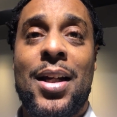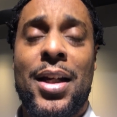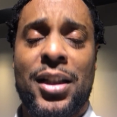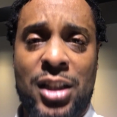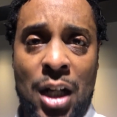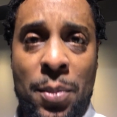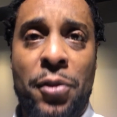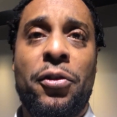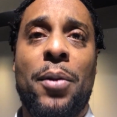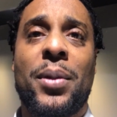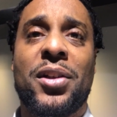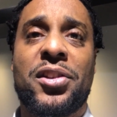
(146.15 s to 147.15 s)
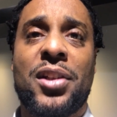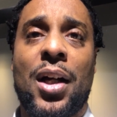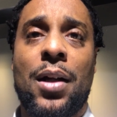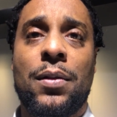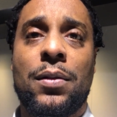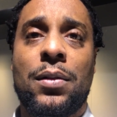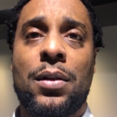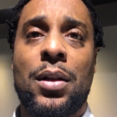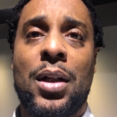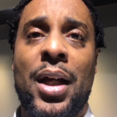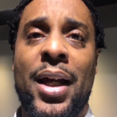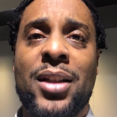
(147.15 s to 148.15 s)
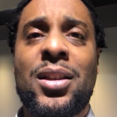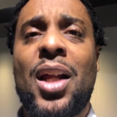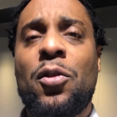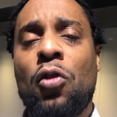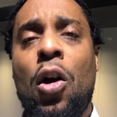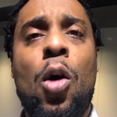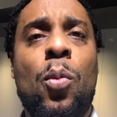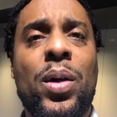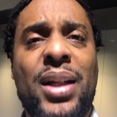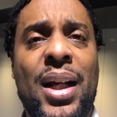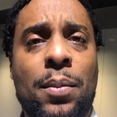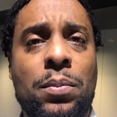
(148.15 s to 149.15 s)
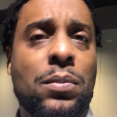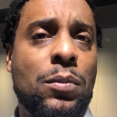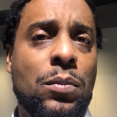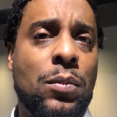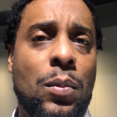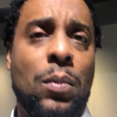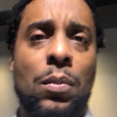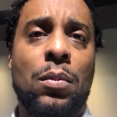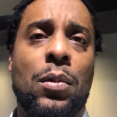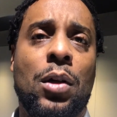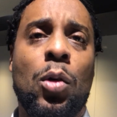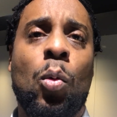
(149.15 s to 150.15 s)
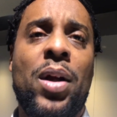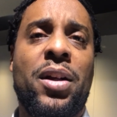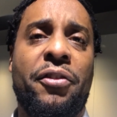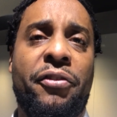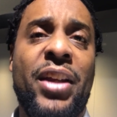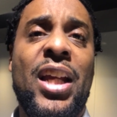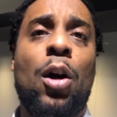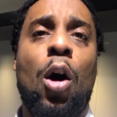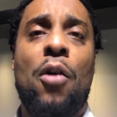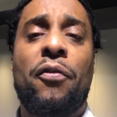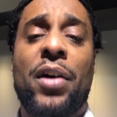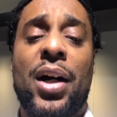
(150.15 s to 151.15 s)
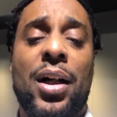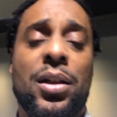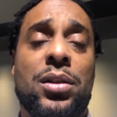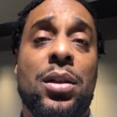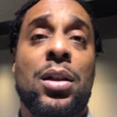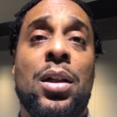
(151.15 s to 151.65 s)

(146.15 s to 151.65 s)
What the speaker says: It's coming from the sun. There's nothing wrong with them wanting to feed off us,